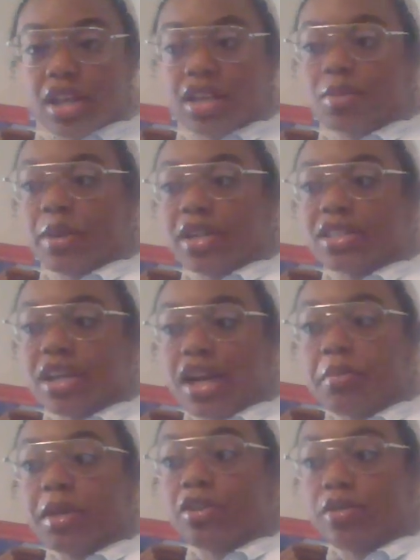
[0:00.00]
and spending
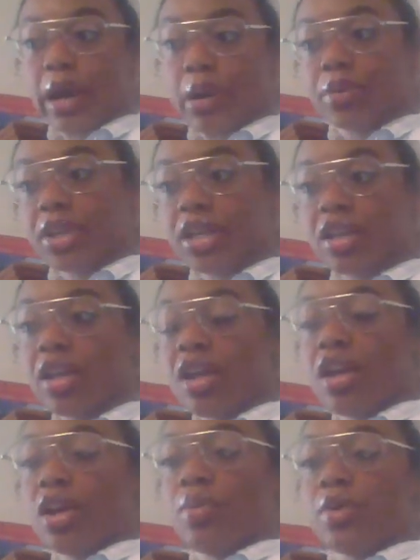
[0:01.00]
time in grounding,
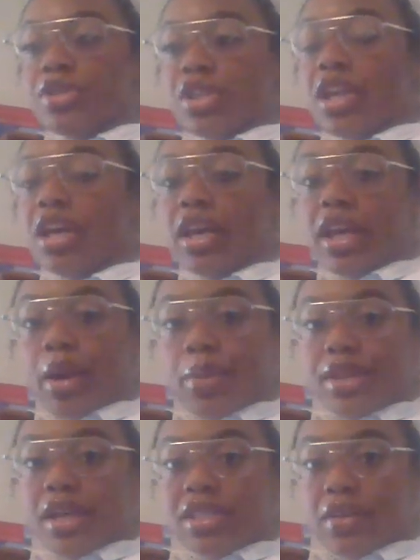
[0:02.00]
which again I get
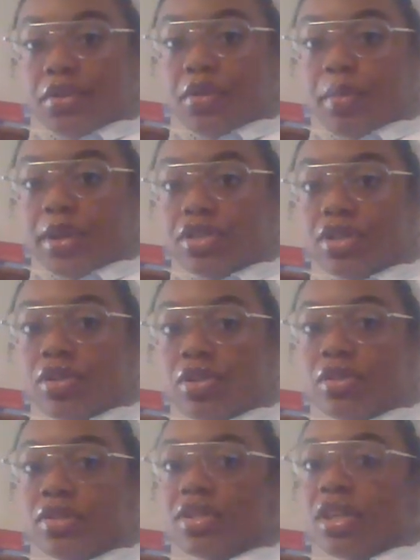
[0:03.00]
with that Seven of
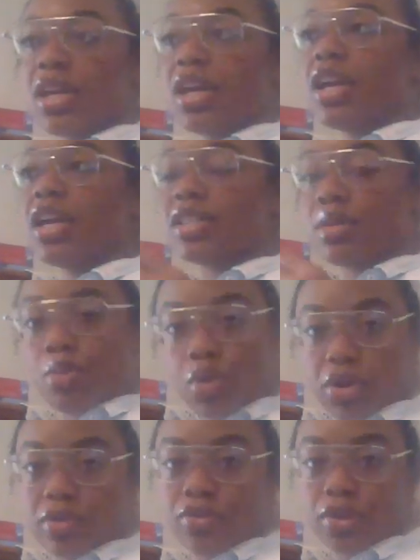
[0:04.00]
Pentacles, is
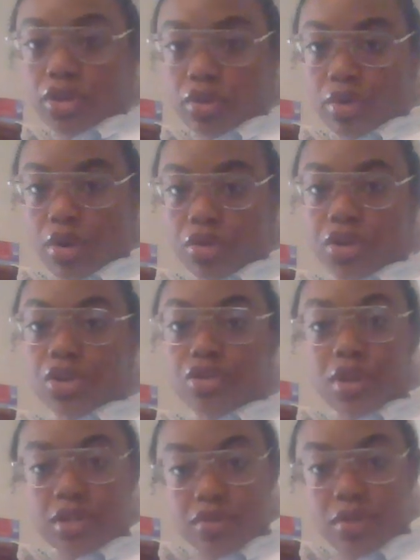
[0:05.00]
important for your growth, your
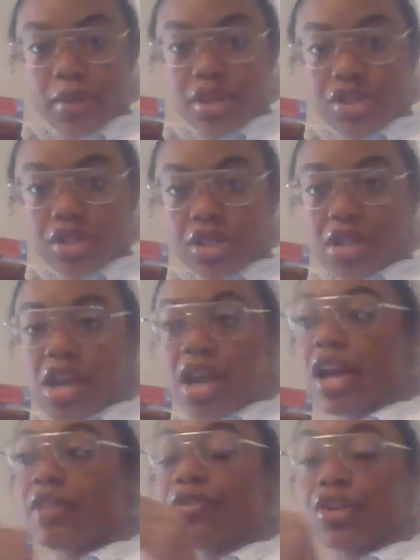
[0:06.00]
transformation,
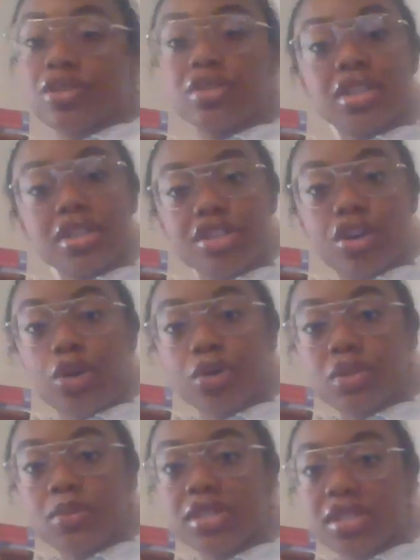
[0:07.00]
and for your
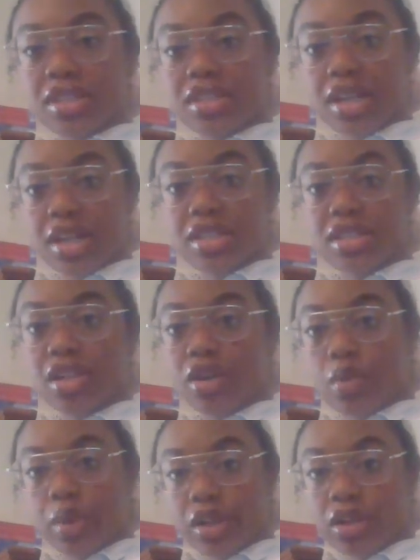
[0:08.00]
ultimate success in
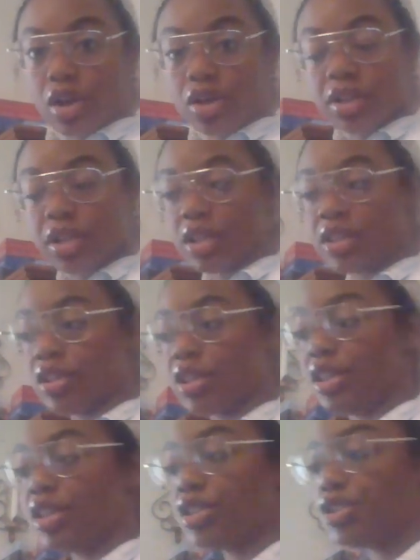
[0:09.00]
going along
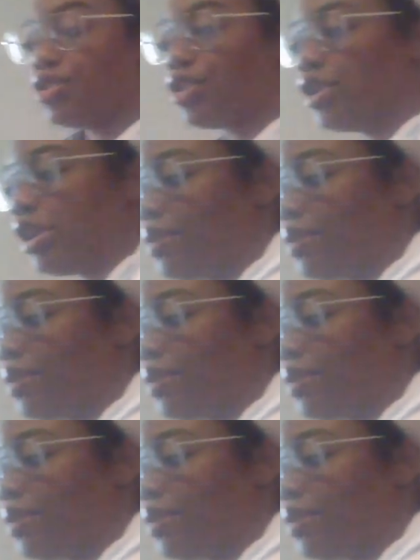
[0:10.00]
in this journey